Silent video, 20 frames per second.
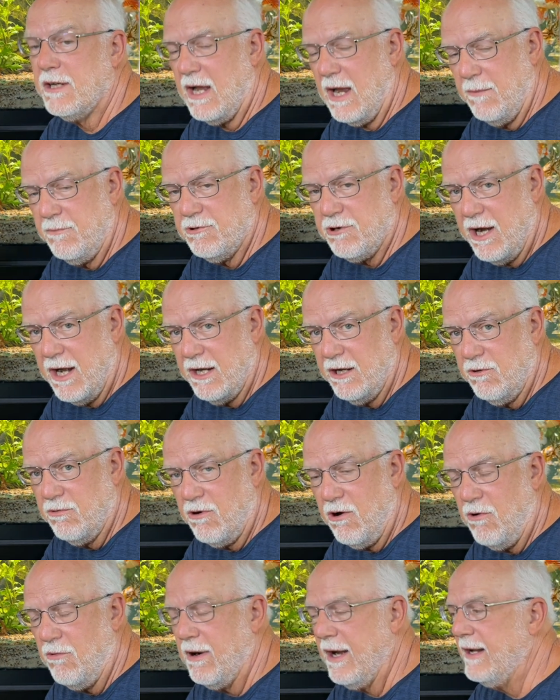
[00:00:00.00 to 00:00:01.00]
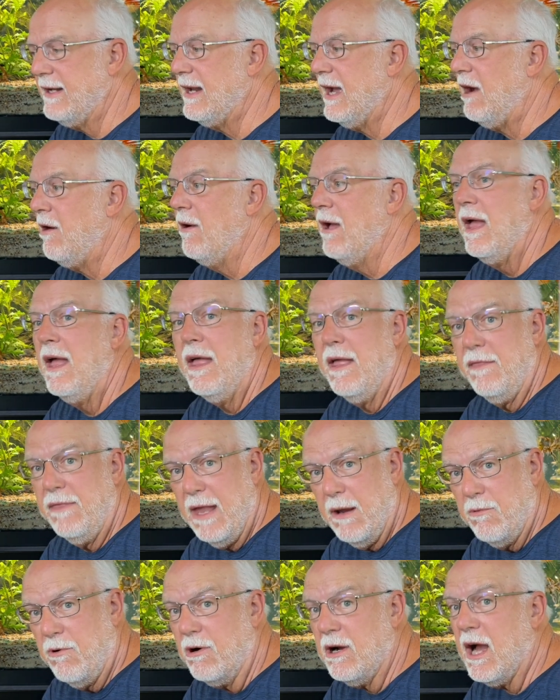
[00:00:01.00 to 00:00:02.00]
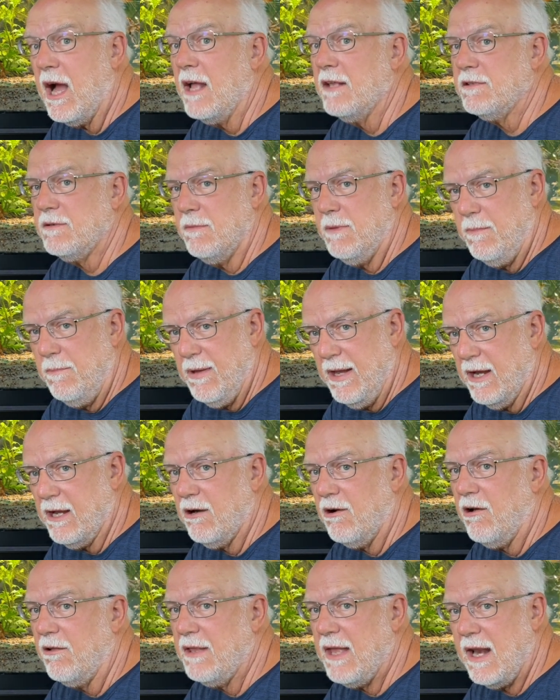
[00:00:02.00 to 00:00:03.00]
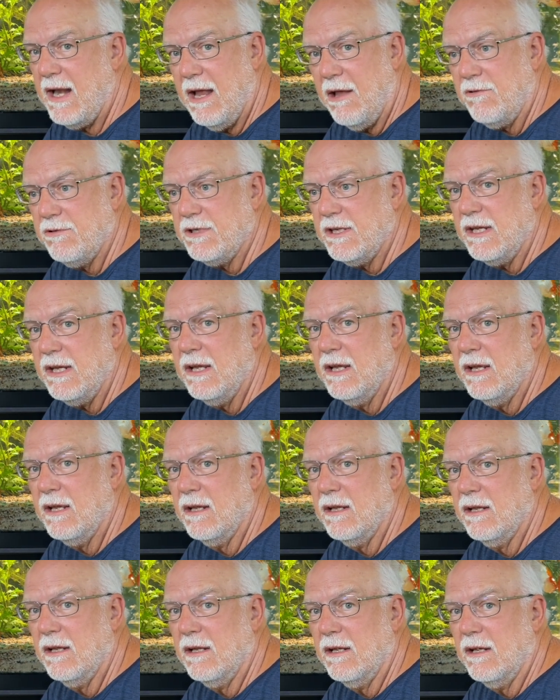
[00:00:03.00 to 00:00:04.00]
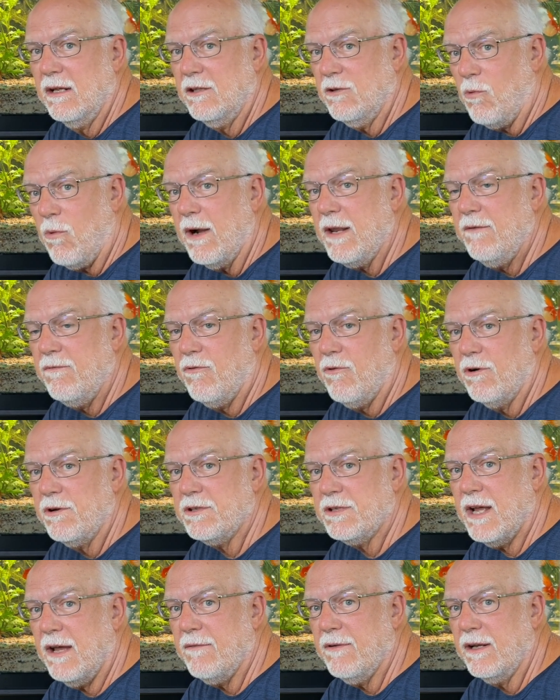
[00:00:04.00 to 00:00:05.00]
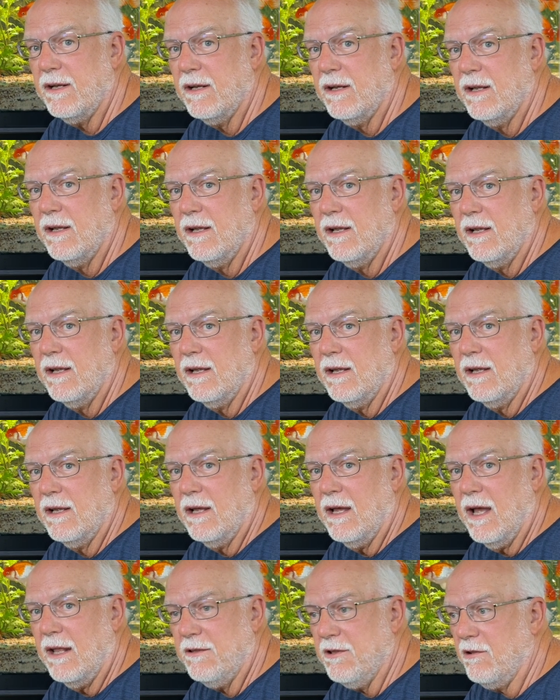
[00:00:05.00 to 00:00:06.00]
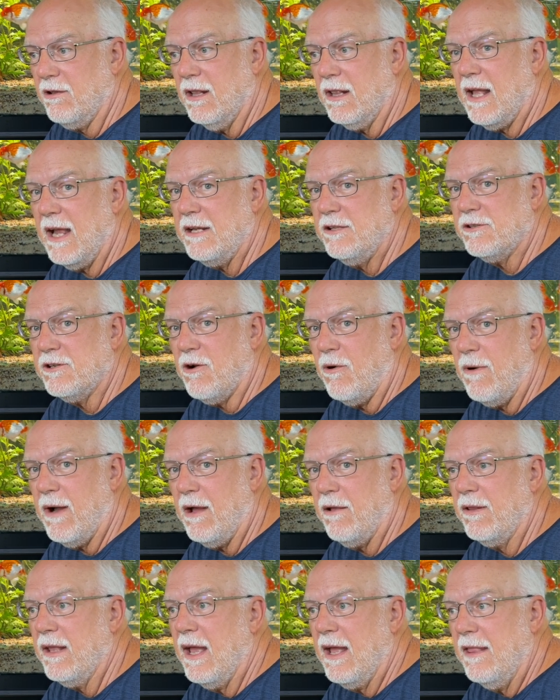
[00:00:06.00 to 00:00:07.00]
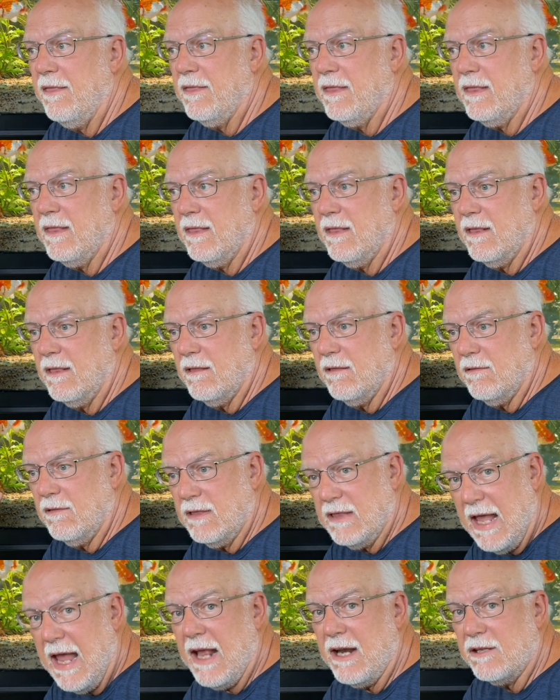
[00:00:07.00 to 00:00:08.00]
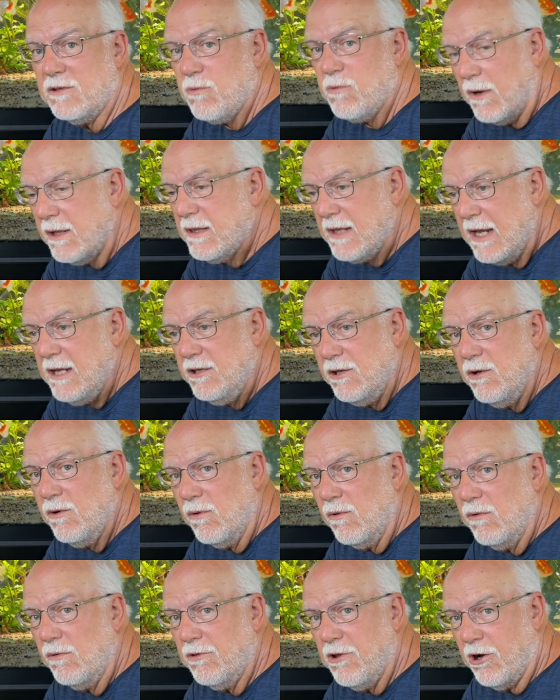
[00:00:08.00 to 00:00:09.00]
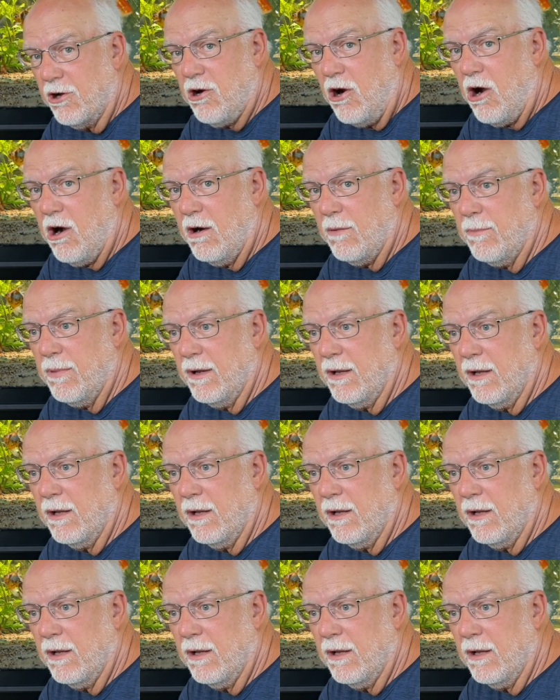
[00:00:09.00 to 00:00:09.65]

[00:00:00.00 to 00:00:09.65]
I'm trying to grow right now, they will constantly be picking on that algae 24/7 until the lights go out. That is what they do. They're carp.